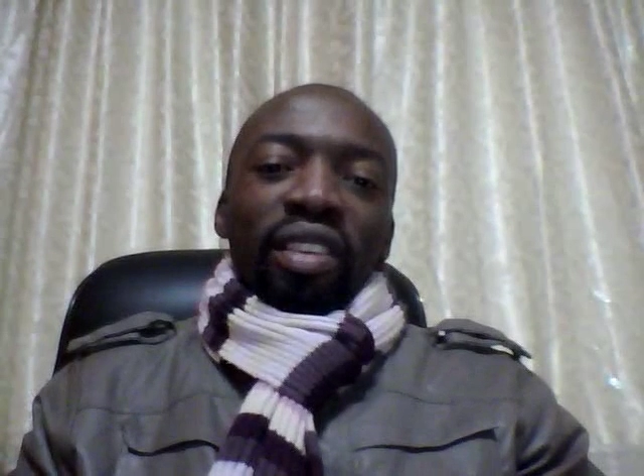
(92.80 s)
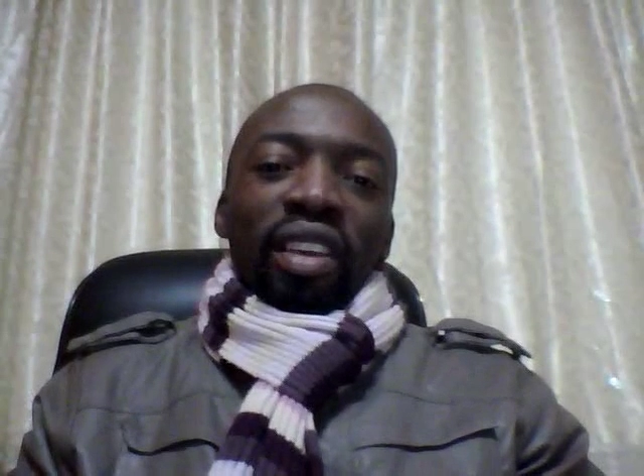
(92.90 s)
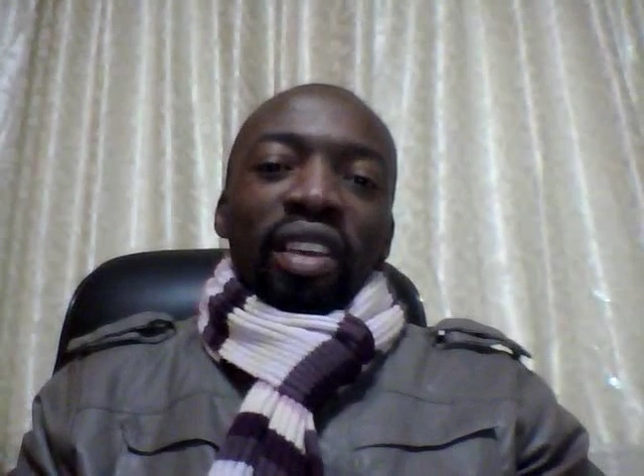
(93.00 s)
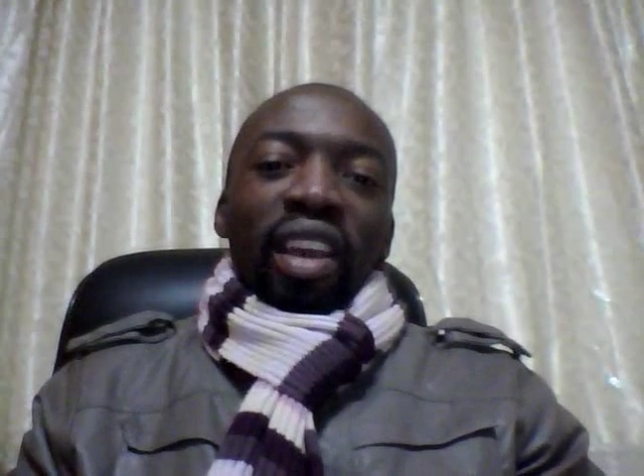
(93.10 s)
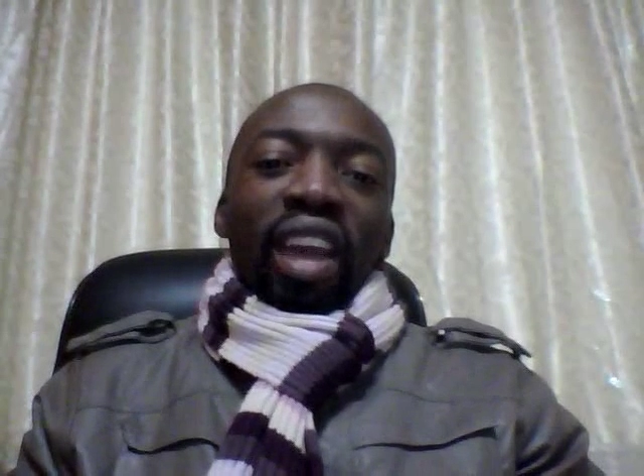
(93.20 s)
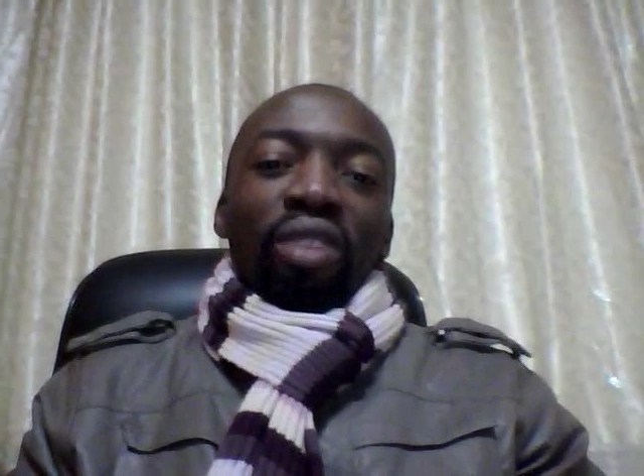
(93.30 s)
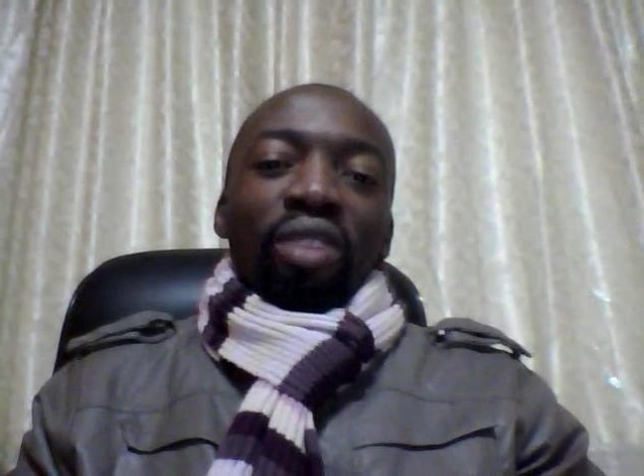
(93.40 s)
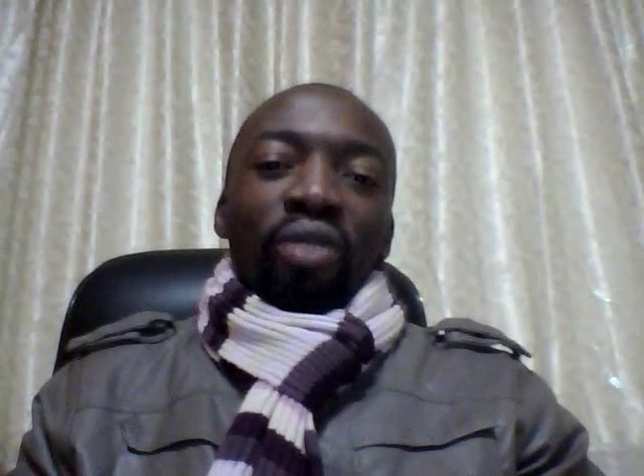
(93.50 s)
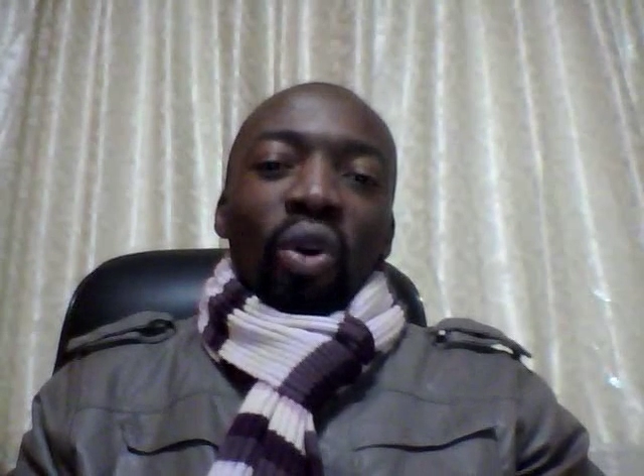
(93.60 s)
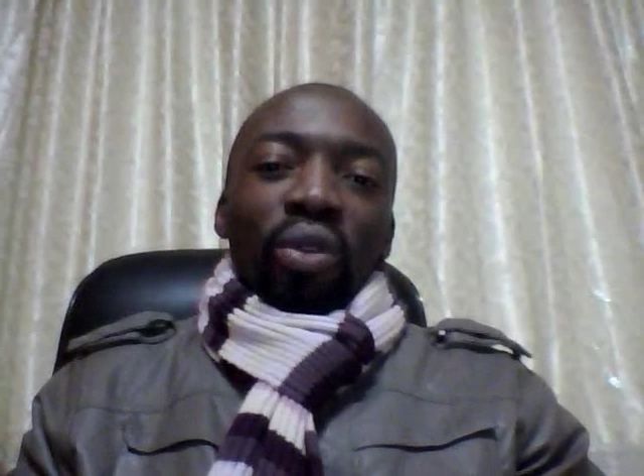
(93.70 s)
laying
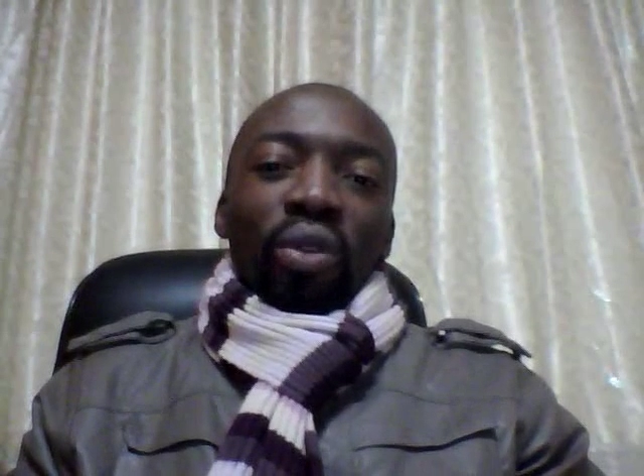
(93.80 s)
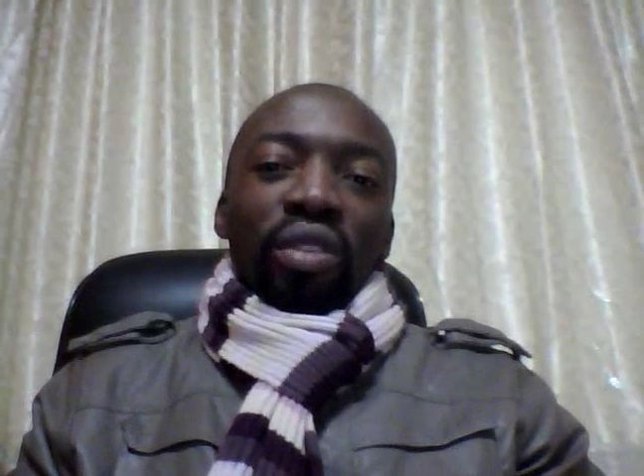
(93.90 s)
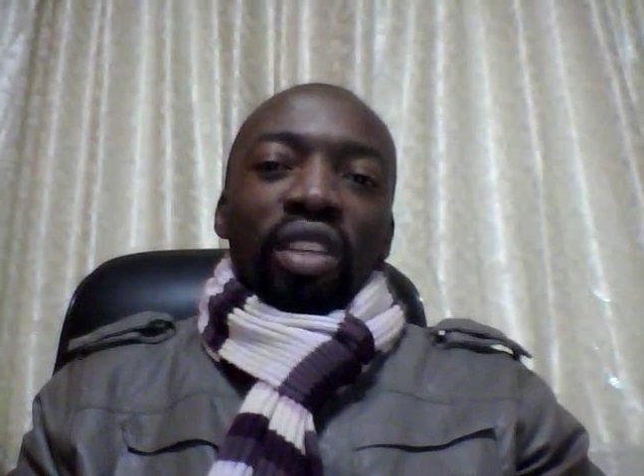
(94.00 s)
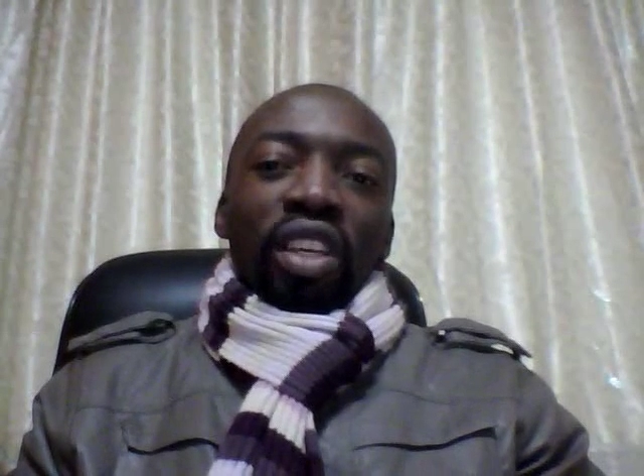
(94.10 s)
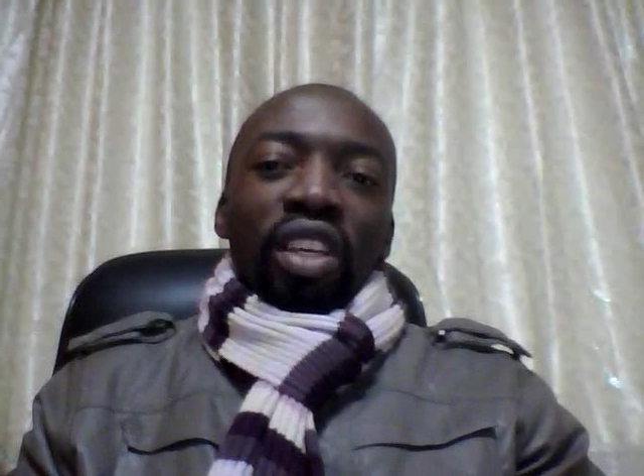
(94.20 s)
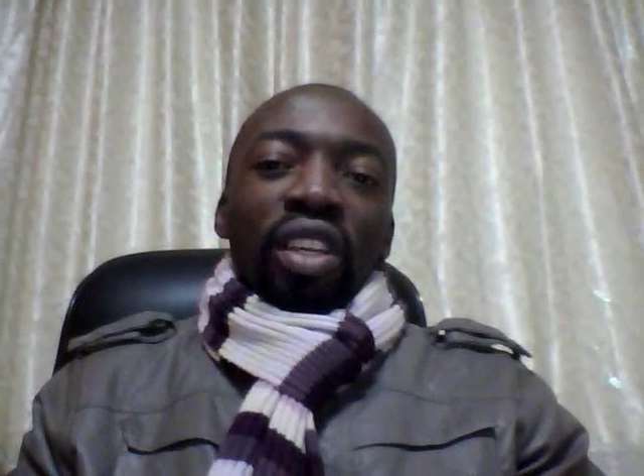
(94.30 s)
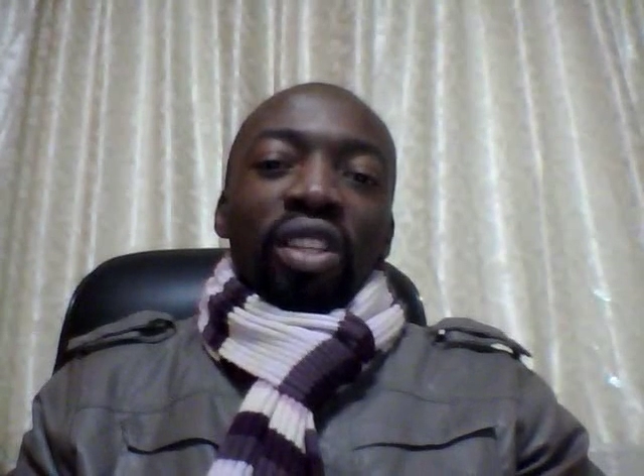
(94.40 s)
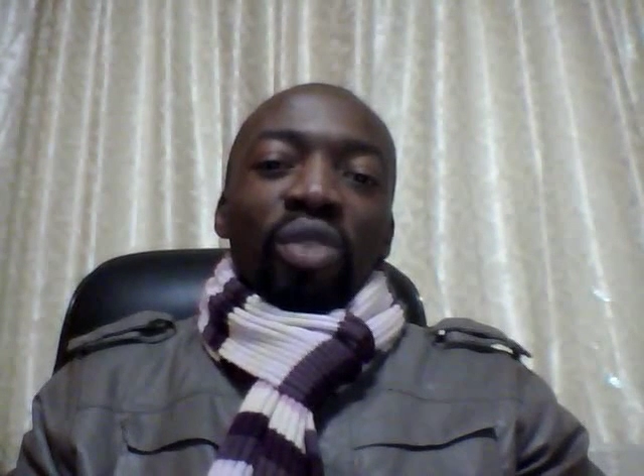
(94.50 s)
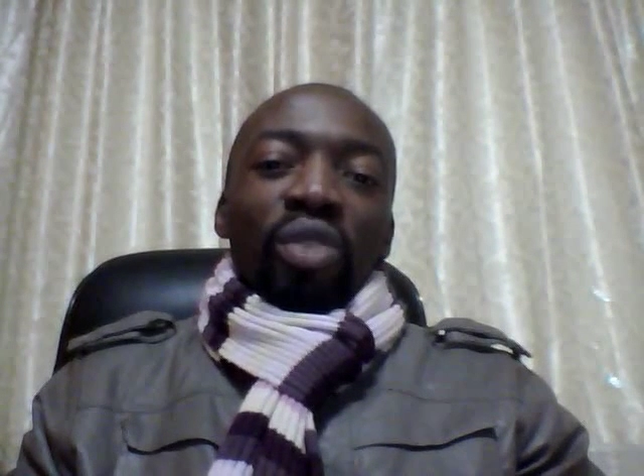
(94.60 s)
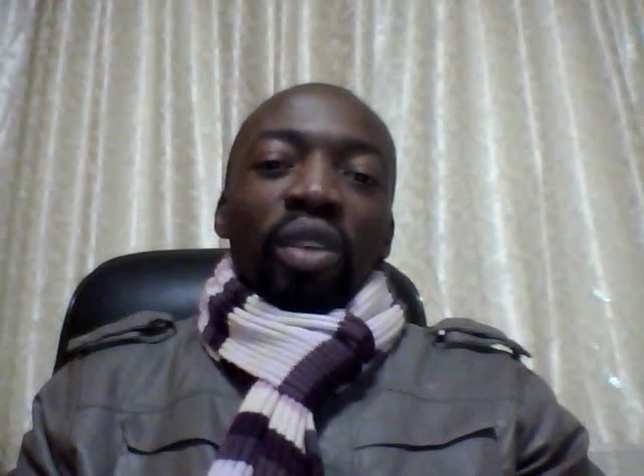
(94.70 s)
more
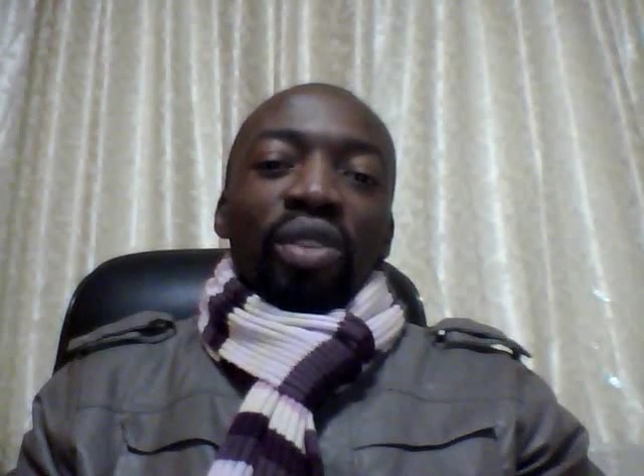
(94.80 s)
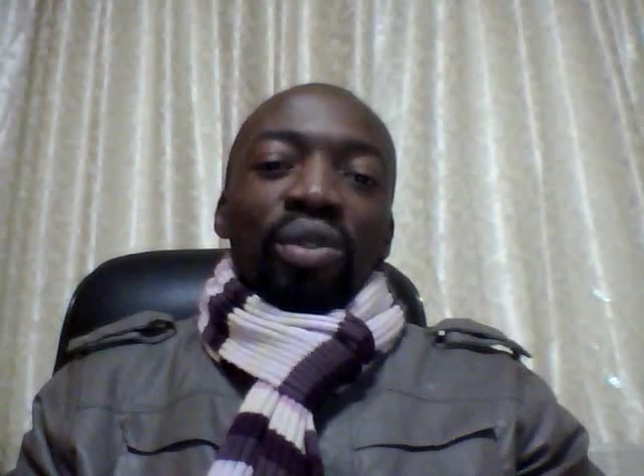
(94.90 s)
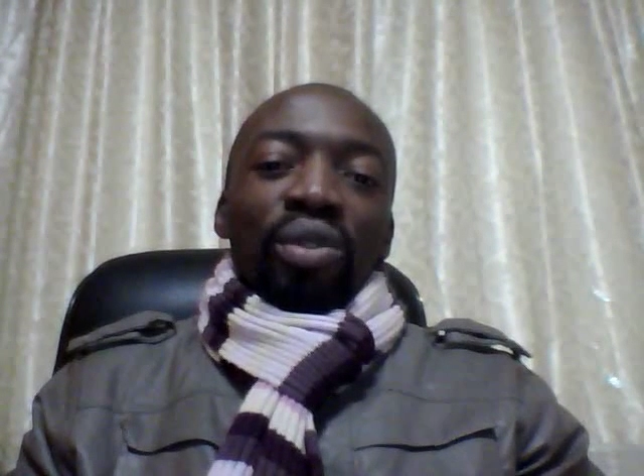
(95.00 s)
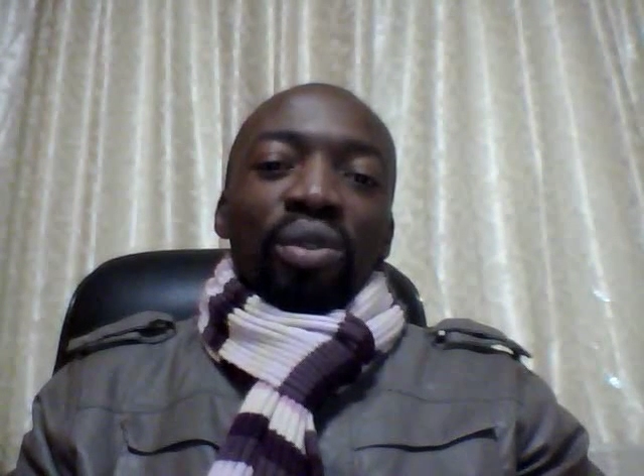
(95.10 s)
emphasis on